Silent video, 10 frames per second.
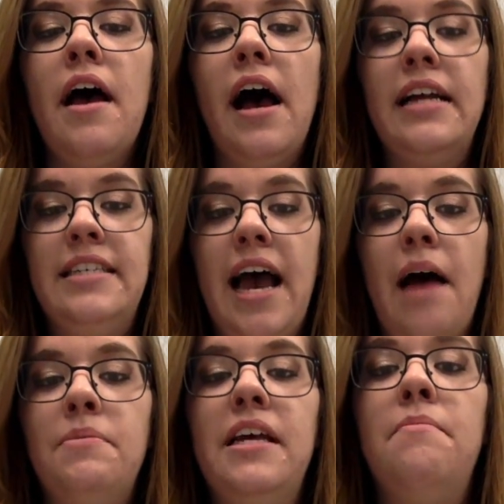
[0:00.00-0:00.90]

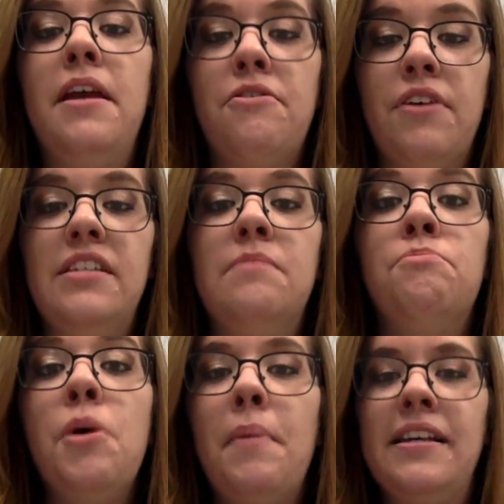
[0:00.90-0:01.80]
adapt and make friends and
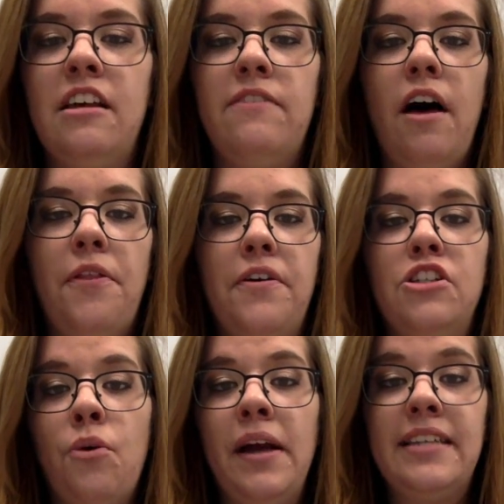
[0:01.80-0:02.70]
put myself out there is
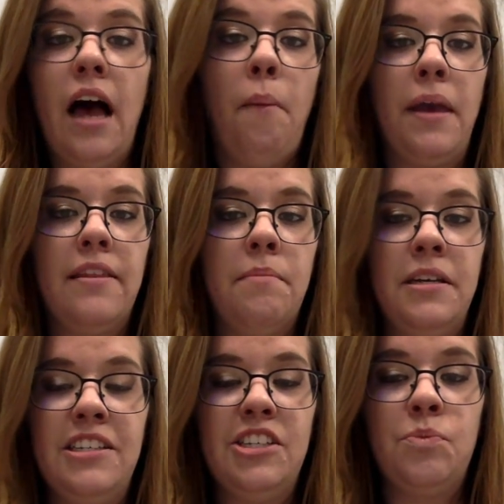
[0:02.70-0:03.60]
going to help me in the
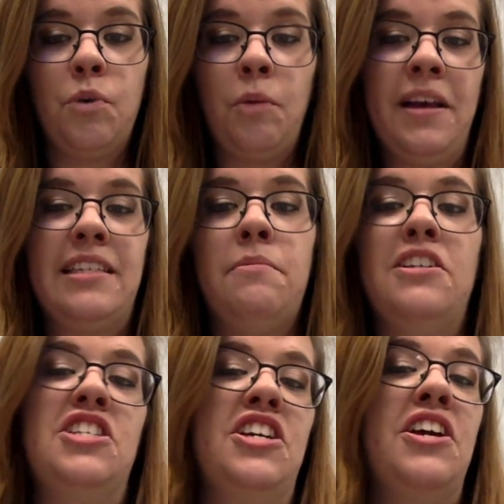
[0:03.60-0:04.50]
business world, because I'm not
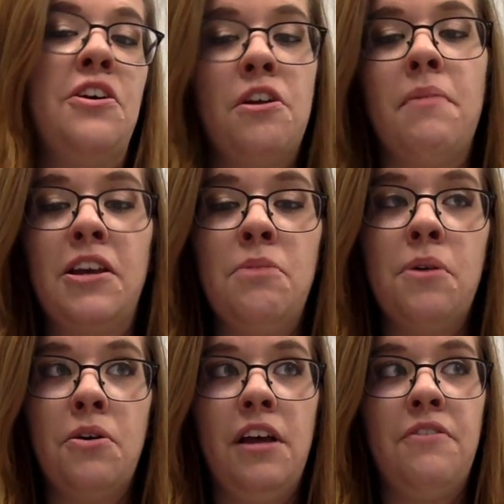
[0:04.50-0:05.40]
just going to go to my
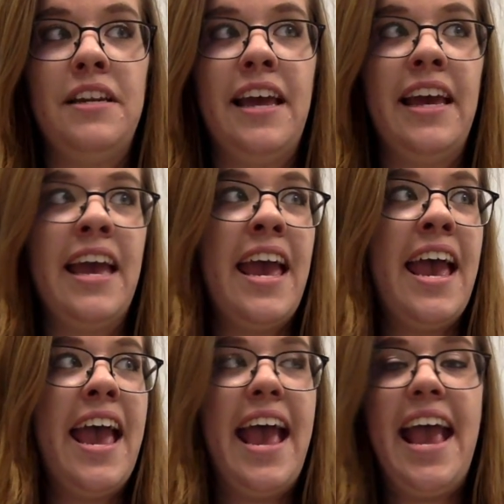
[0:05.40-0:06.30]
cubicle every day
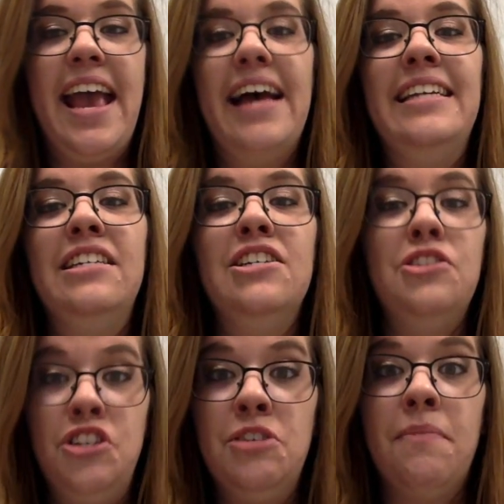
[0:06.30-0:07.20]
and
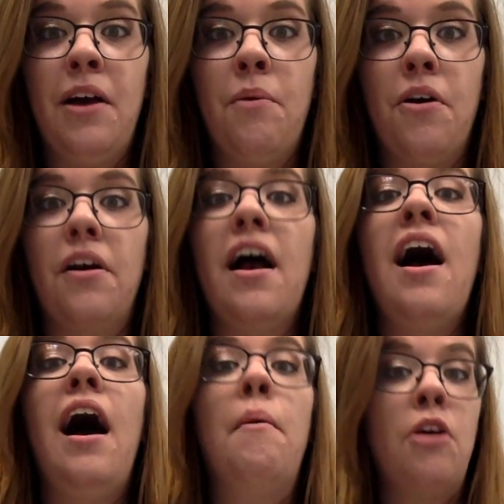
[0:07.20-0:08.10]
do my work.
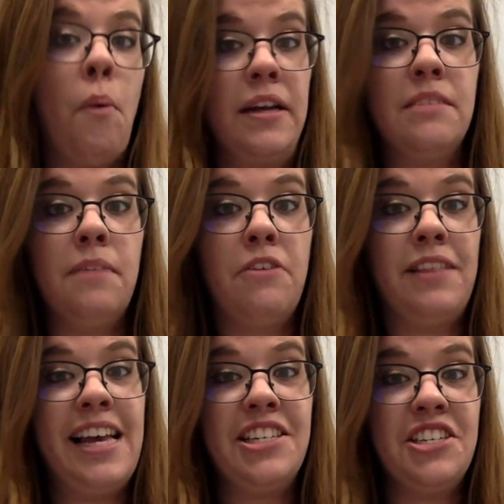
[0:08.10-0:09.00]
I'm going to make
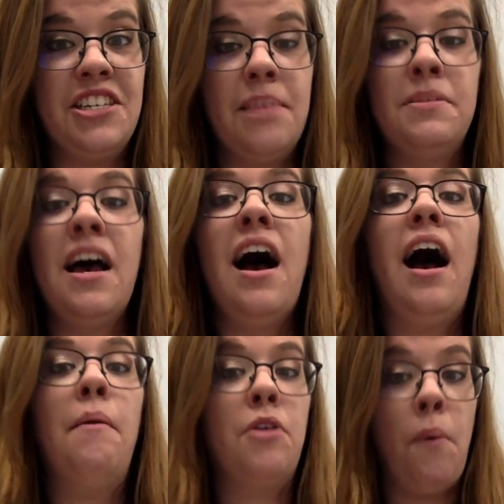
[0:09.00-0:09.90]
relationships.
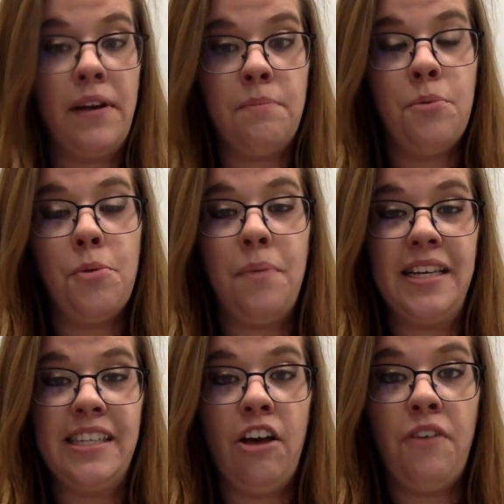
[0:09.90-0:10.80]
I'm going to put
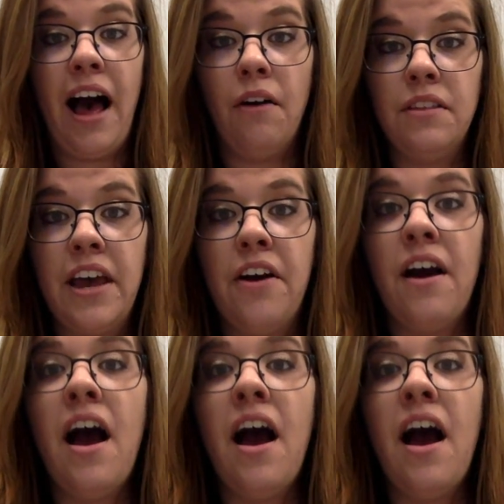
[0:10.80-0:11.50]
myself out there.